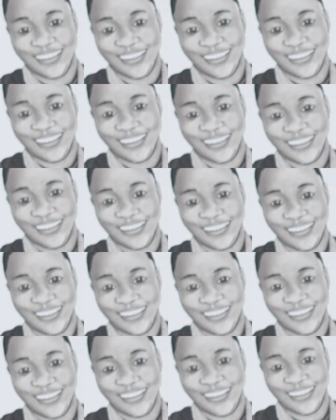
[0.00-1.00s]

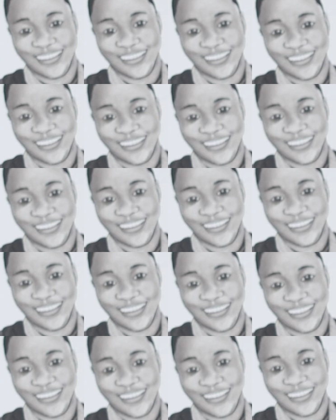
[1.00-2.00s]

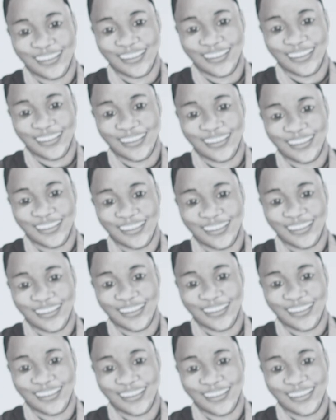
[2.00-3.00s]

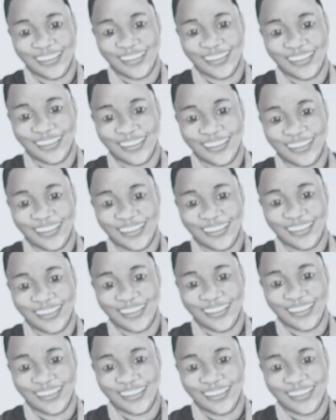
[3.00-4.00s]

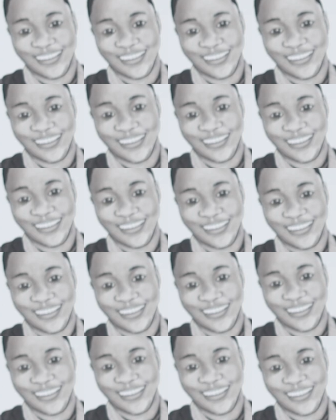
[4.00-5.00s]

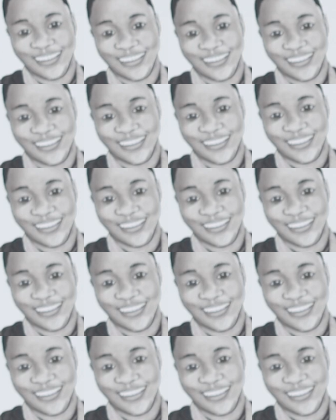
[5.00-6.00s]

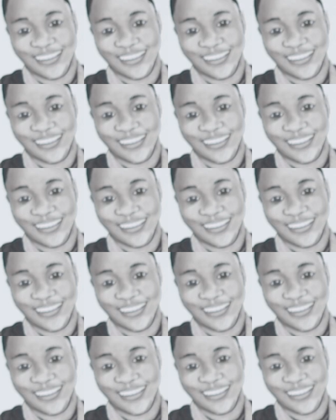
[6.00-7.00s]

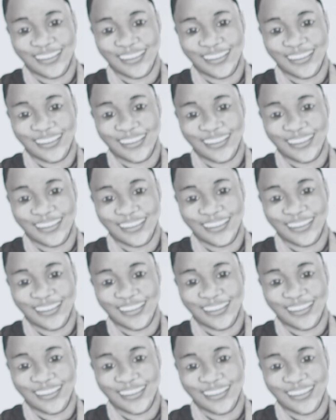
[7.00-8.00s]
No words are spoken by the person on screen.